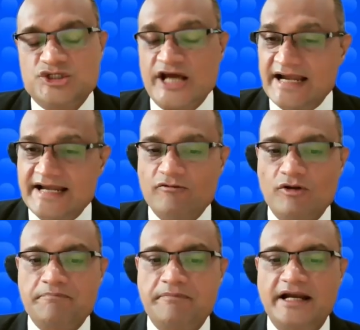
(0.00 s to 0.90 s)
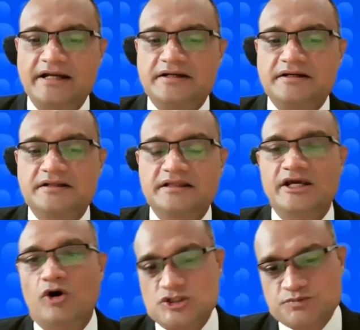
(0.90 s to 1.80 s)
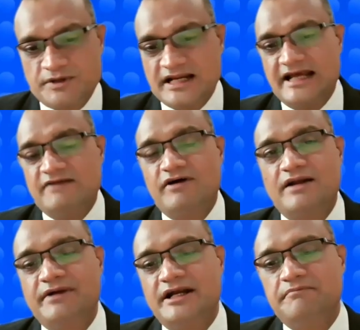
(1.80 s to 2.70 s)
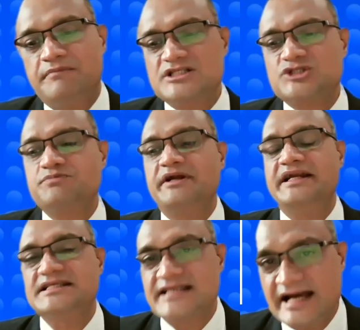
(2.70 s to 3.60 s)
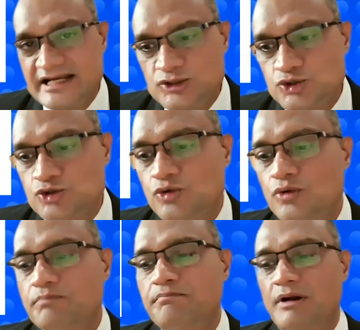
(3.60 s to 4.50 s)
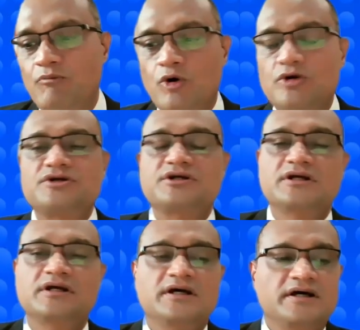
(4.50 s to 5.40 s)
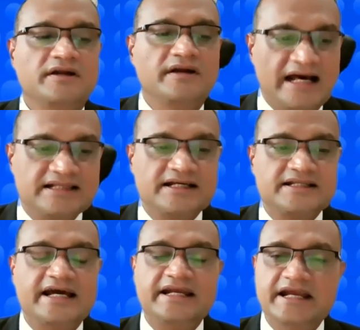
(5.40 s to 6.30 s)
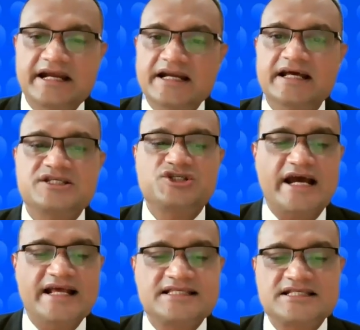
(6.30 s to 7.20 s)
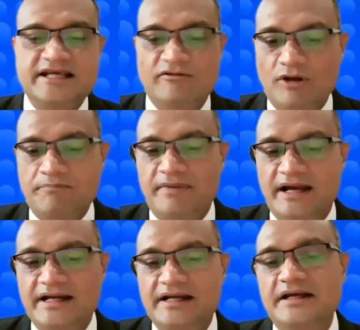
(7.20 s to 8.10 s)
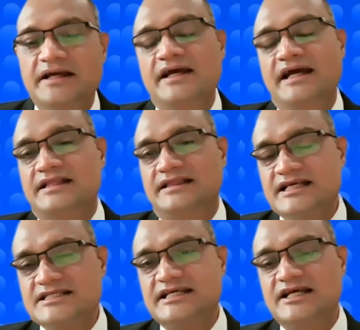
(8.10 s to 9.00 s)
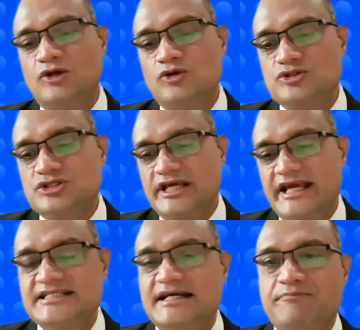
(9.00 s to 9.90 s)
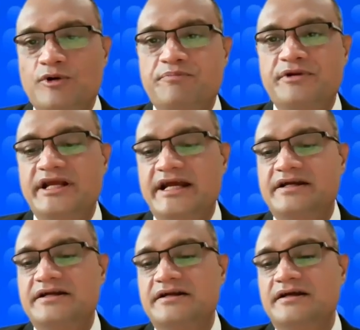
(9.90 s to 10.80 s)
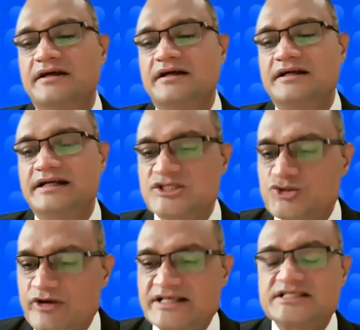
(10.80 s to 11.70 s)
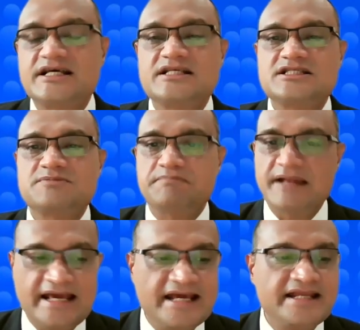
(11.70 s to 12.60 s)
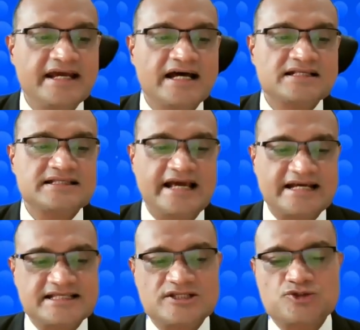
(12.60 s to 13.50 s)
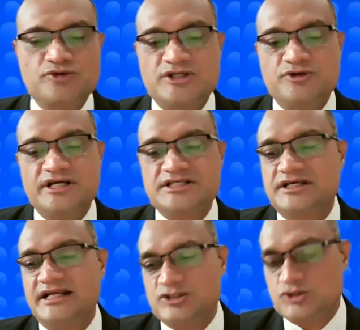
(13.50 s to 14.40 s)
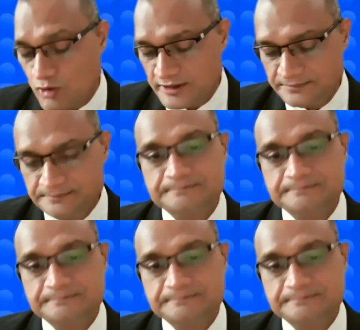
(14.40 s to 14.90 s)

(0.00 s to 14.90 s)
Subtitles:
Child development, the hospital environment must be designed to promote rather than hinder a child's development, and this includes age appropriate distractions, play areas, access to education, and so on.